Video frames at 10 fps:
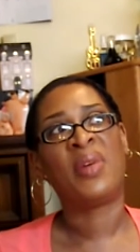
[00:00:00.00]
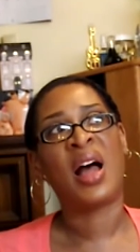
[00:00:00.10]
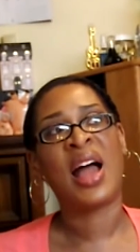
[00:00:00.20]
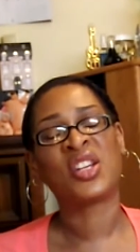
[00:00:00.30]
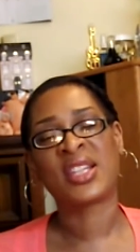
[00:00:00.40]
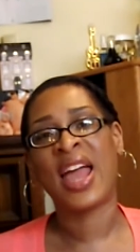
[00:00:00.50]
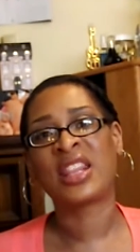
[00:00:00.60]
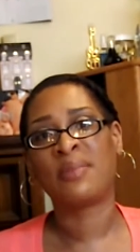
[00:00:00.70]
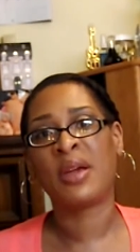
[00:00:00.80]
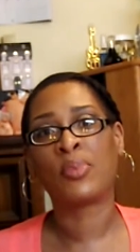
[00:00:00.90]
I just had
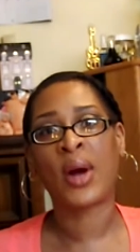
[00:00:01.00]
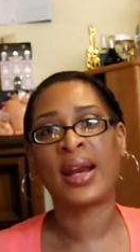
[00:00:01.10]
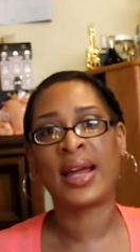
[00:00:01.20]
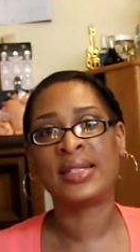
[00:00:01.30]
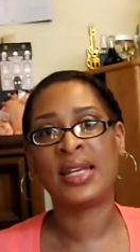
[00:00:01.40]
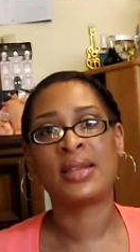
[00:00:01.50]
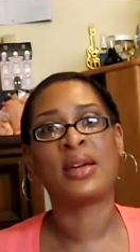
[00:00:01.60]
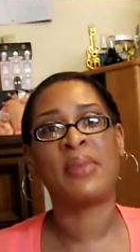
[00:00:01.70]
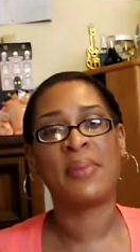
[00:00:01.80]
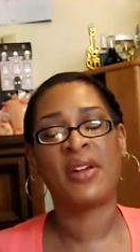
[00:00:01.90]
the big bright idea
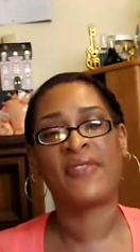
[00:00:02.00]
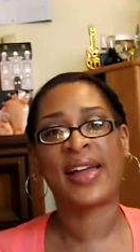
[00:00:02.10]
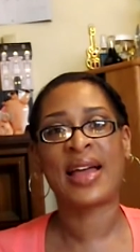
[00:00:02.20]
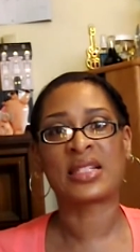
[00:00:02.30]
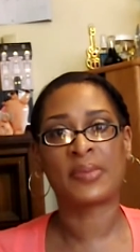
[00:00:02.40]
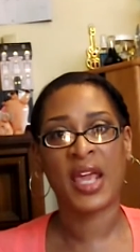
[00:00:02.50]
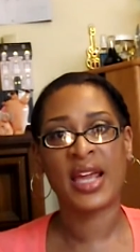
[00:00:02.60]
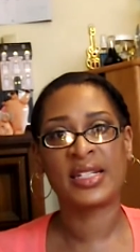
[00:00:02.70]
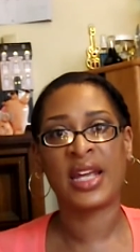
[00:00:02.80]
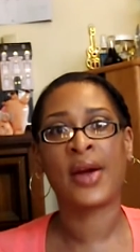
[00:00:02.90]
that maybe if I got some
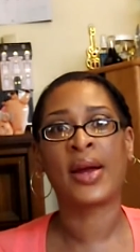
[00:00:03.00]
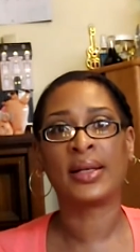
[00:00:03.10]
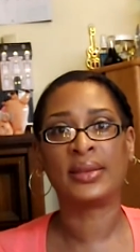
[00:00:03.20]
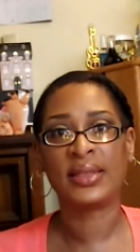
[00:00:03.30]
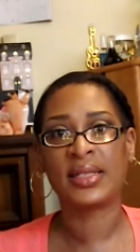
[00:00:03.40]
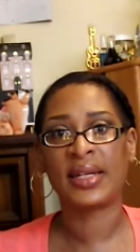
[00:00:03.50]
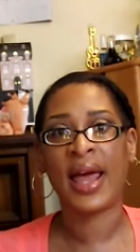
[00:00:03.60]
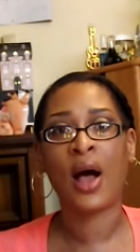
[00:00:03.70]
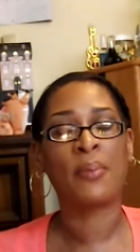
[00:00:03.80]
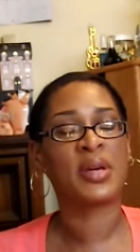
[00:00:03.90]
canned air and cleaned it
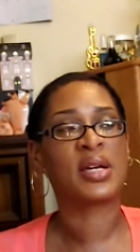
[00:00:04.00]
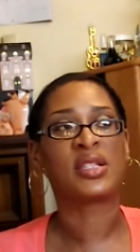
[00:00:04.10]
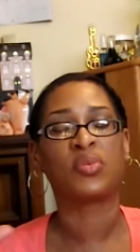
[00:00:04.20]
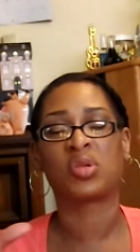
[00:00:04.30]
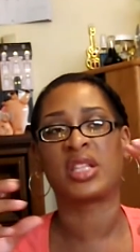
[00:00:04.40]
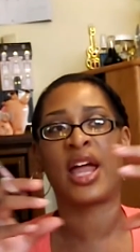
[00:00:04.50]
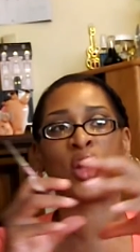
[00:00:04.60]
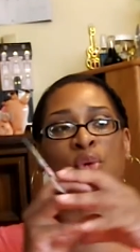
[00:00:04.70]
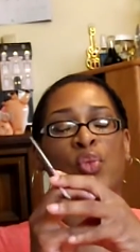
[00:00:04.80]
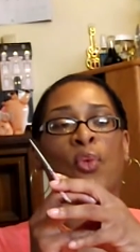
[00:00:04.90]
out, because it was like
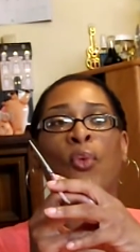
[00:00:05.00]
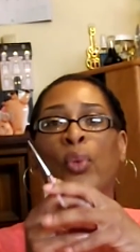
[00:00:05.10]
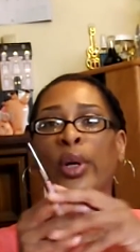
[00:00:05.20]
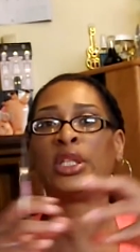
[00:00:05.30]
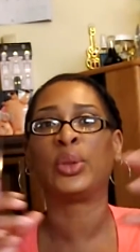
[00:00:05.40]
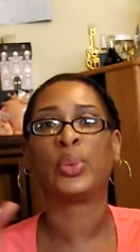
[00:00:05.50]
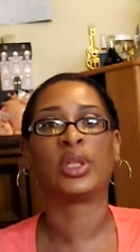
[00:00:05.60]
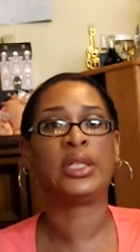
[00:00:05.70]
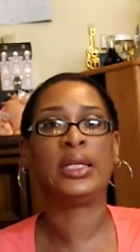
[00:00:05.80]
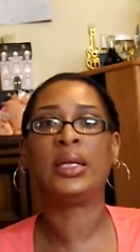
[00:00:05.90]
really,
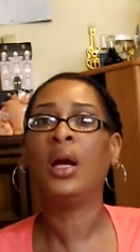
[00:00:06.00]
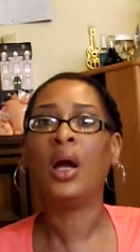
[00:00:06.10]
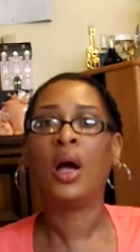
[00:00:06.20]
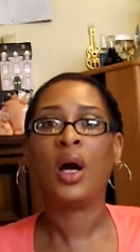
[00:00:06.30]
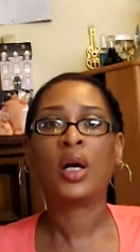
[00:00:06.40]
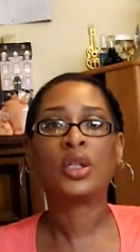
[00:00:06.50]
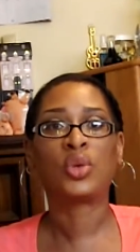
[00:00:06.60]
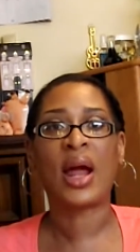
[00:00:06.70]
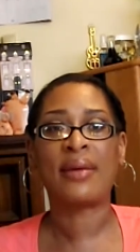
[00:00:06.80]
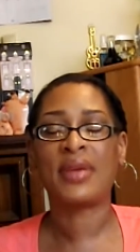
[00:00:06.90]
really
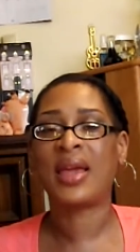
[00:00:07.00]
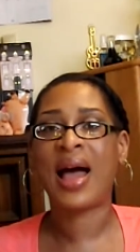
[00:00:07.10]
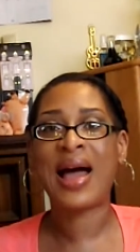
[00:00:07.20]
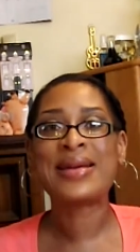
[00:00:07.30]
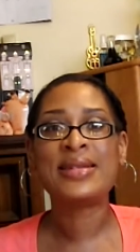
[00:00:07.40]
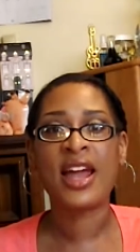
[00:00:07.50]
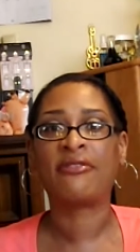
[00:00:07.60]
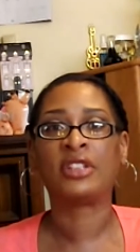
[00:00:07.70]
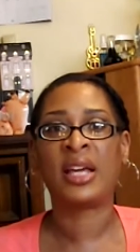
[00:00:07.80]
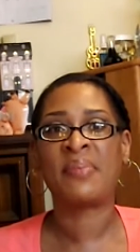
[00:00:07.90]
grimy. I
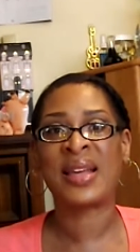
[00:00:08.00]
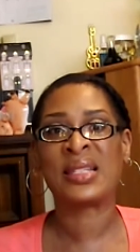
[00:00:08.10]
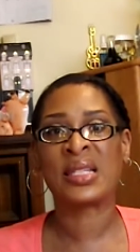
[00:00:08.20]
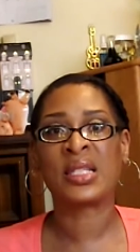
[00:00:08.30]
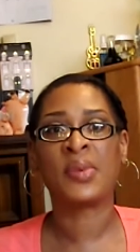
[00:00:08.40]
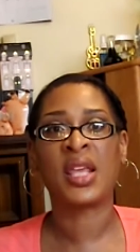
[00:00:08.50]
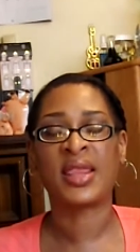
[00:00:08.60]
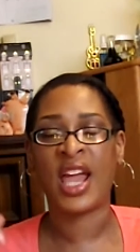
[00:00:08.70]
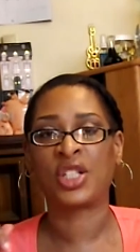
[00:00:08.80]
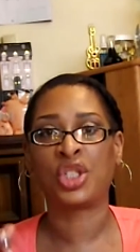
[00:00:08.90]
never let my system get
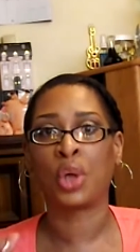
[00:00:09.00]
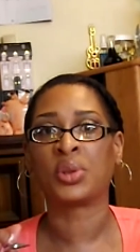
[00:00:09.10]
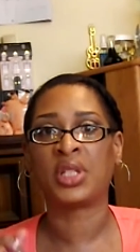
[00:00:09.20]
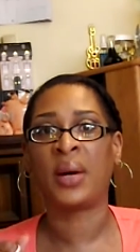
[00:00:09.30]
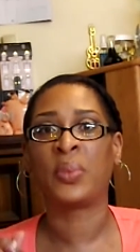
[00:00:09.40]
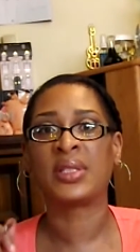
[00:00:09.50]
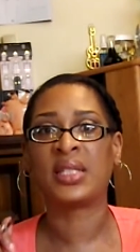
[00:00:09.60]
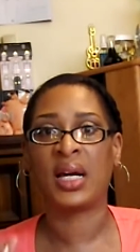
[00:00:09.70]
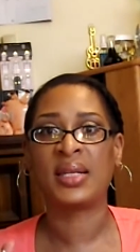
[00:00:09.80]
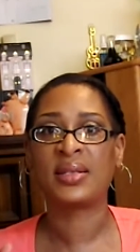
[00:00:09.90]
that choked up with
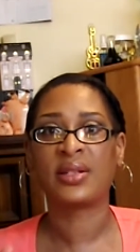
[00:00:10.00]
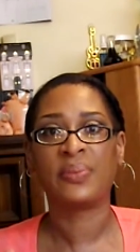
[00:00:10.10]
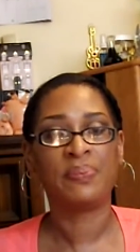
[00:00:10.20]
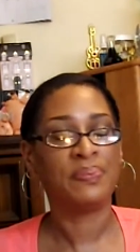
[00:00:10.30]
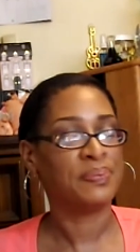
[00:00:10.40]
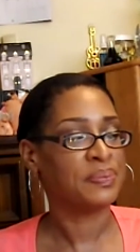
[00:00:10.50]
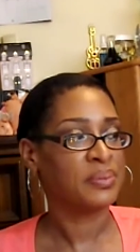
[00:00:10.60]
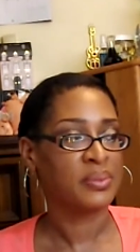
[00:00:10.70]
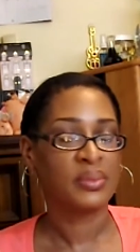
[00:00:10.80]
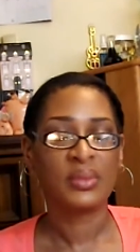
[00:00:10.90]
dust.
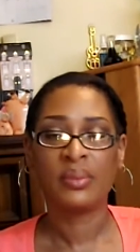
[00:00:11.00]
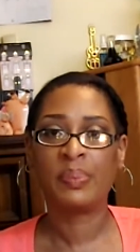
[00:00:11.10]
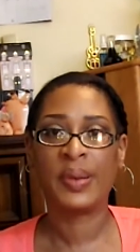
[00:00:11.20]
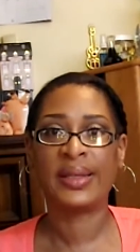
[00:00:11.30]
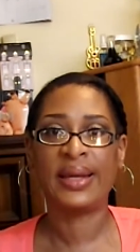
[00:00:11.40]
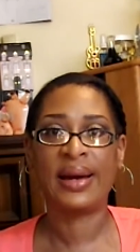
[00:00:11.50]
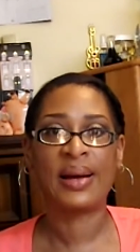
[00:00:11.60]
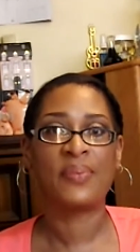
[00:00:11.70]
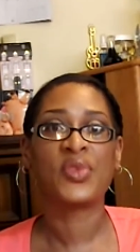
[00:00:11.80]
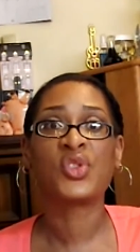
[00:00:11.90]
But
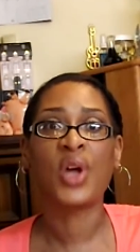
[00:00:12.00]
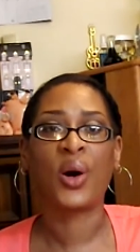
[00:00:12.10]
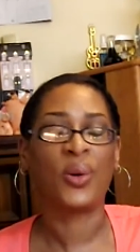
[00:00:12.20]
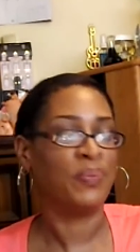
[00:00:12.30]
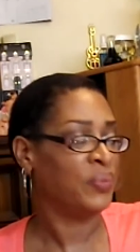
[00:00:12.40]
yeah, so